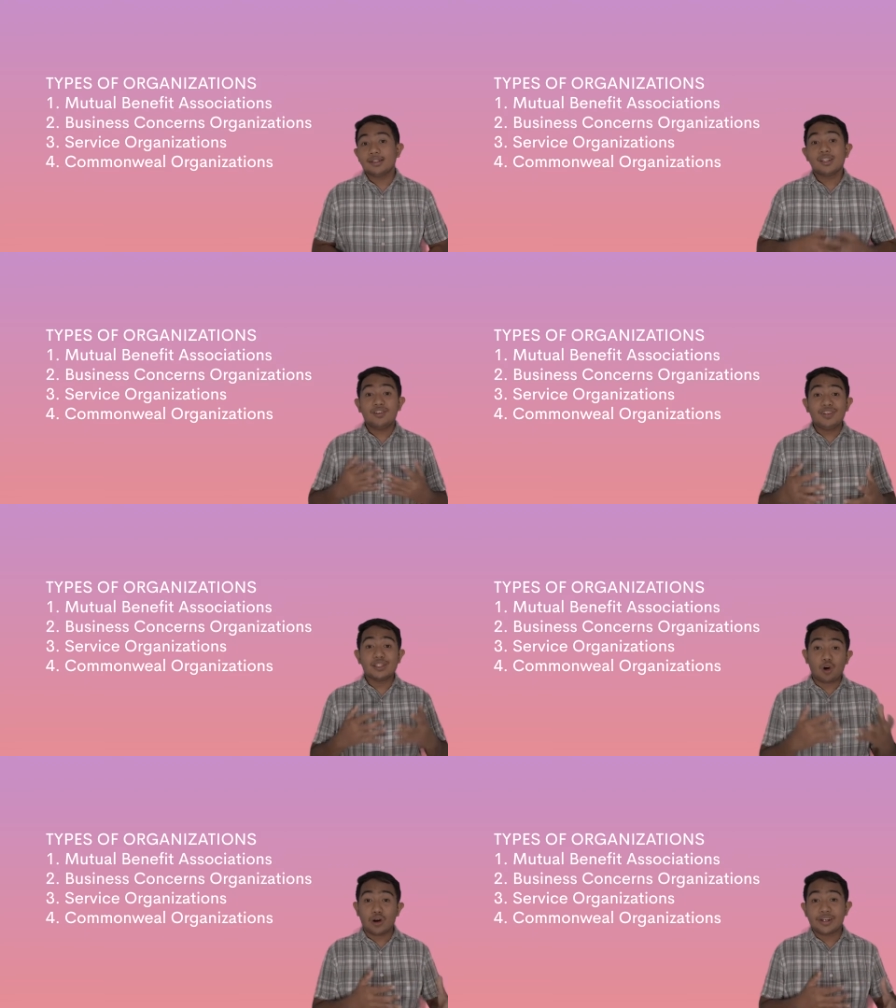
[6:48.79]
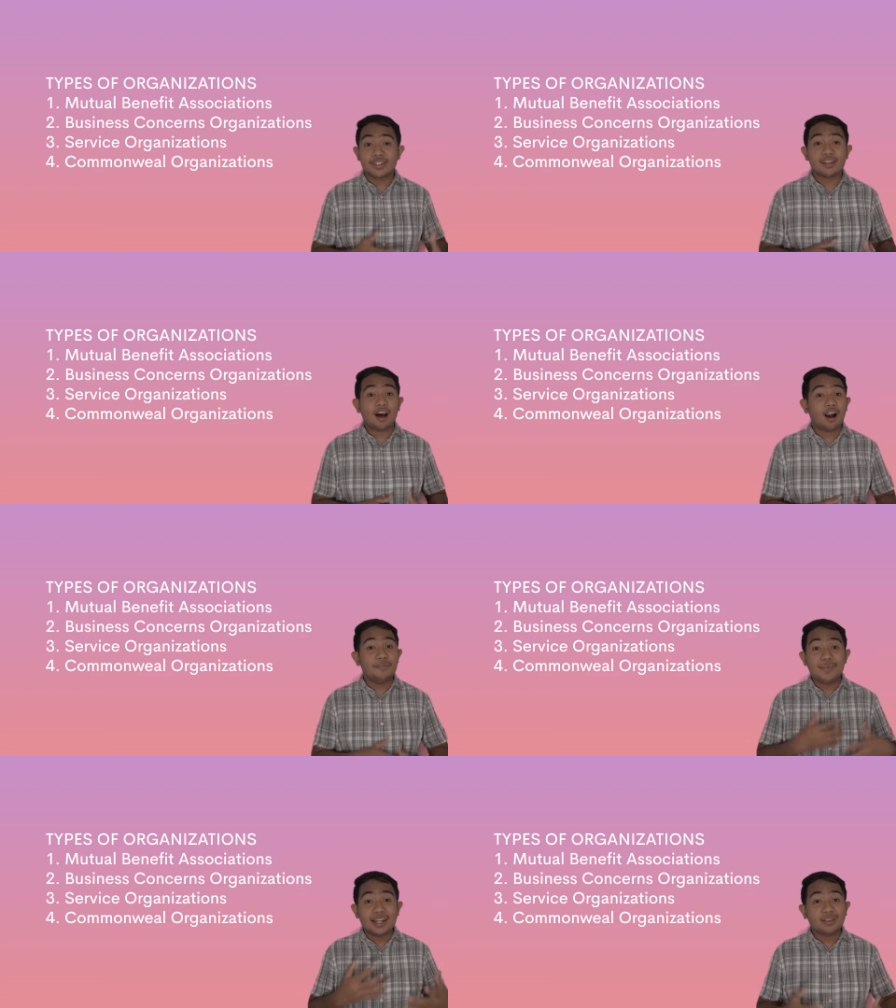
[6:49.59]
Service orgs
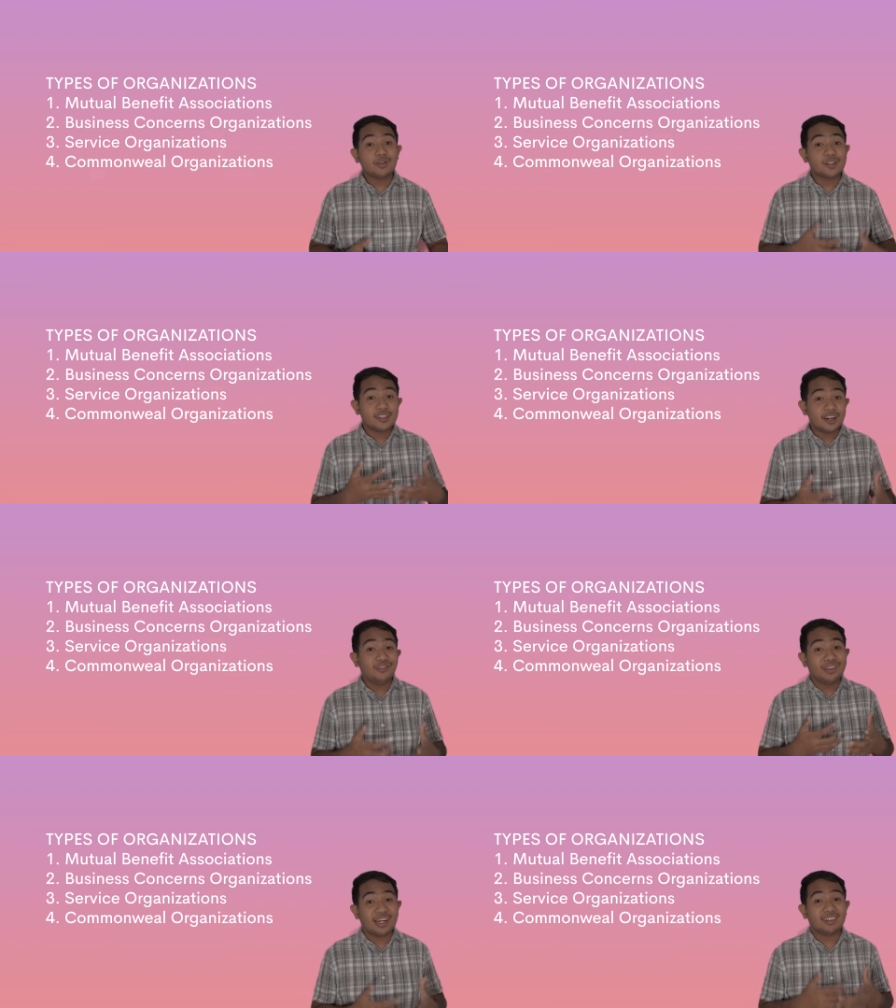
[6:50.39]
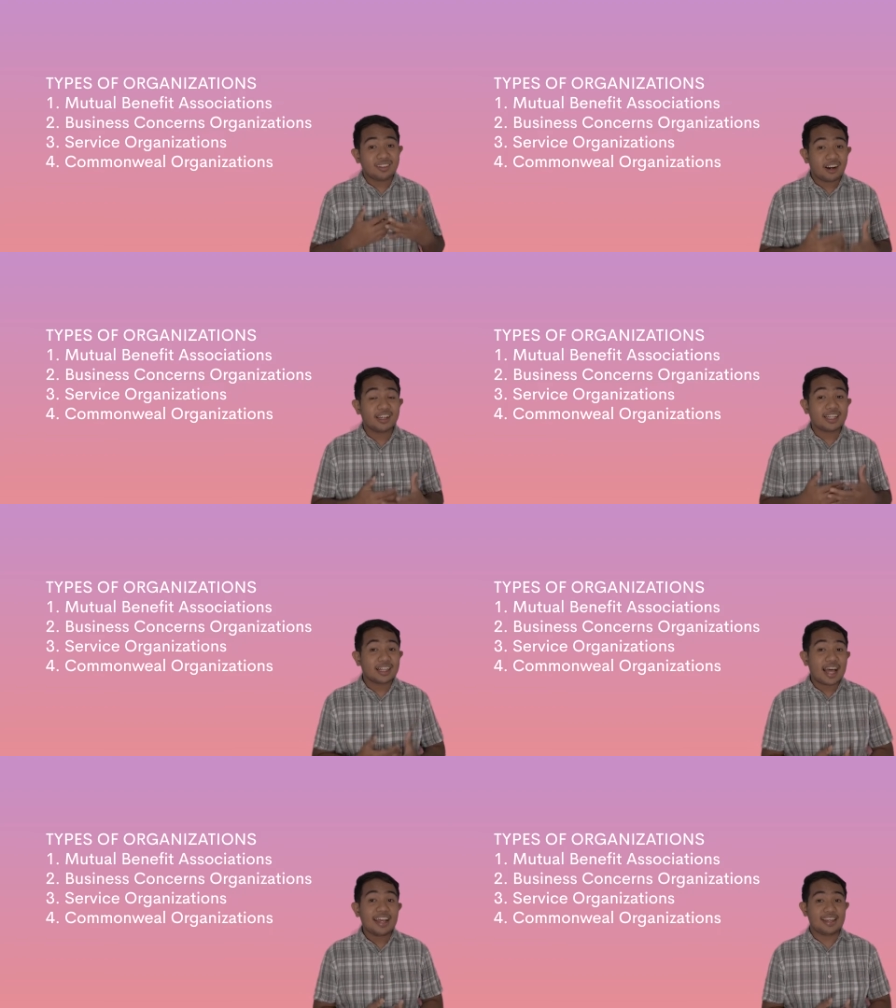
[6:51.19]
are meant to serve their
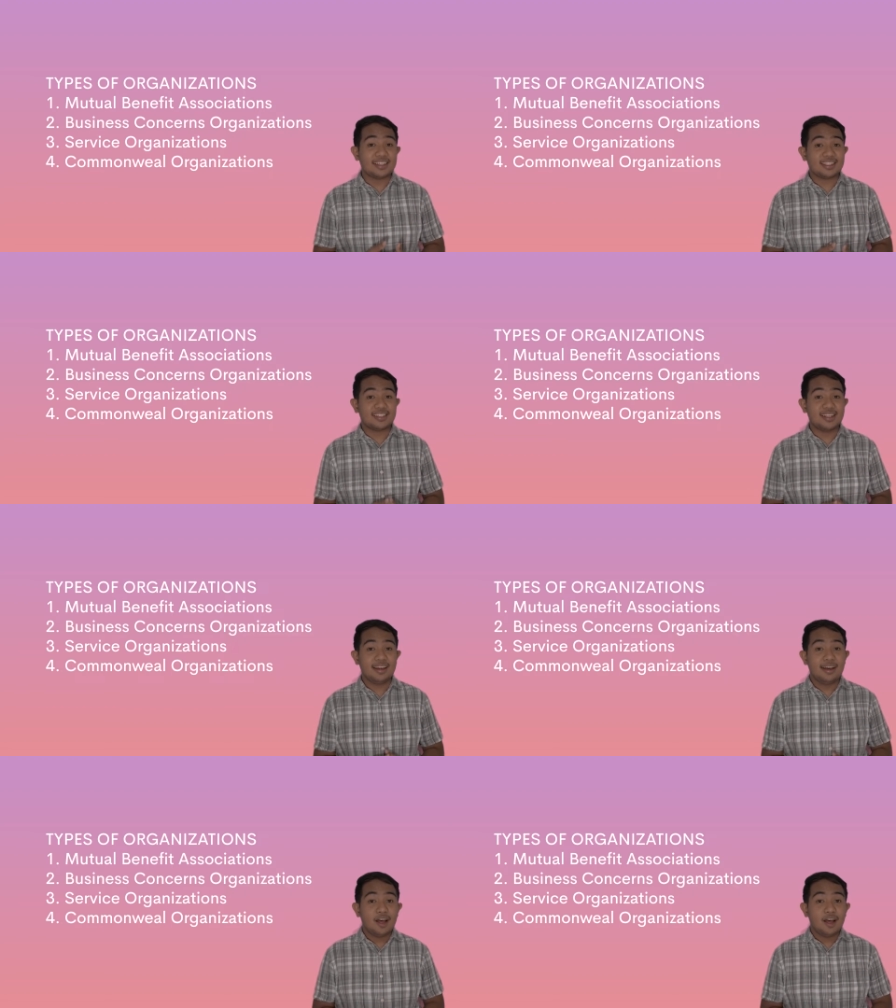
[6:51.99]
target clients.